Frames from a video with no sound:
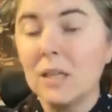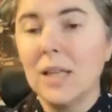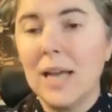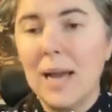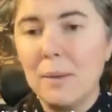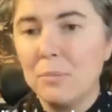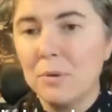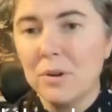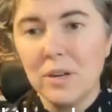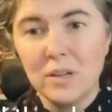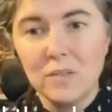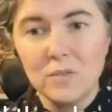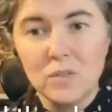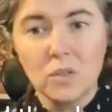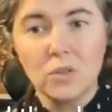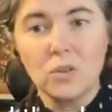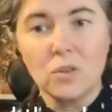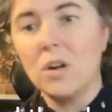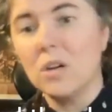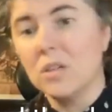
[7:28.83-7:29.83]
collaboratives
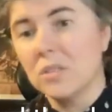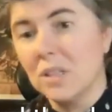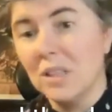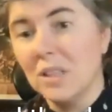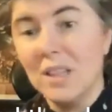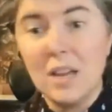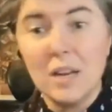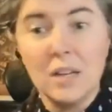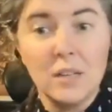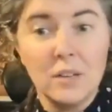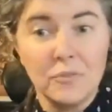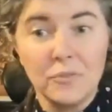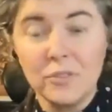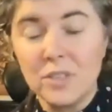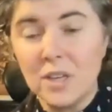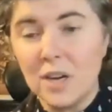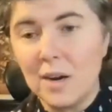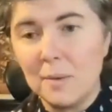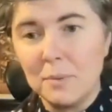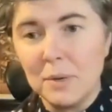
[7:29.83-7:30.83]
across a lot of
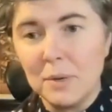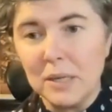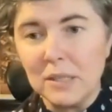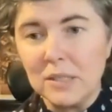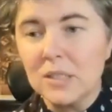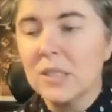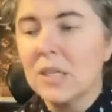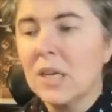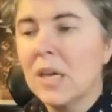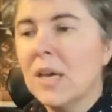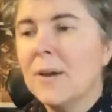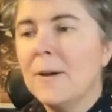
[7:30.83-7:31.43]
different topics.